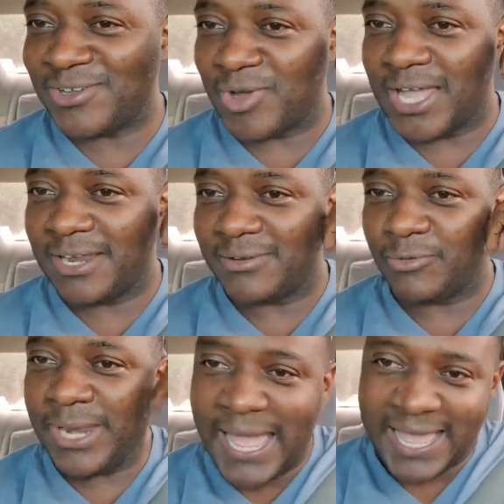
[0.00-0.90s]
We
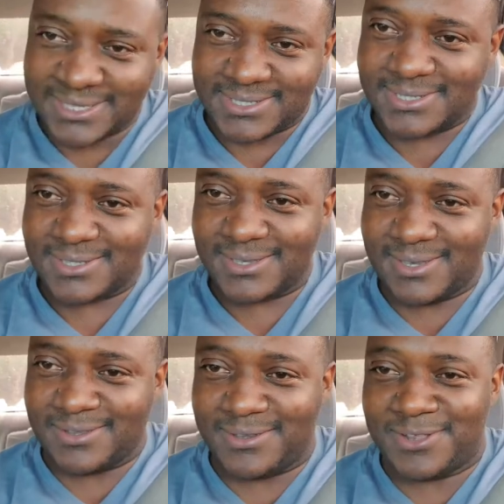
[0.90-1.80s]
lost. I don't
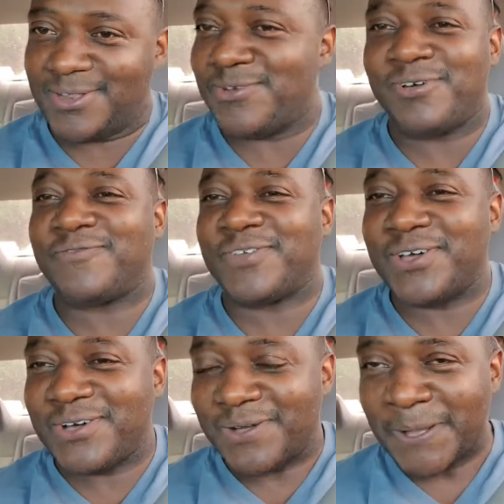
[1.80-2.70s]
know where we go.
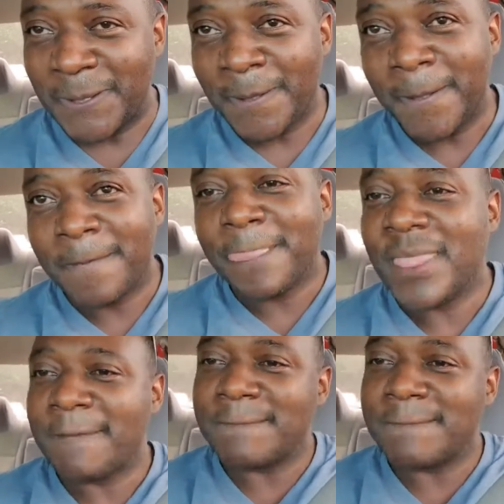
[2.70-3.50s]
But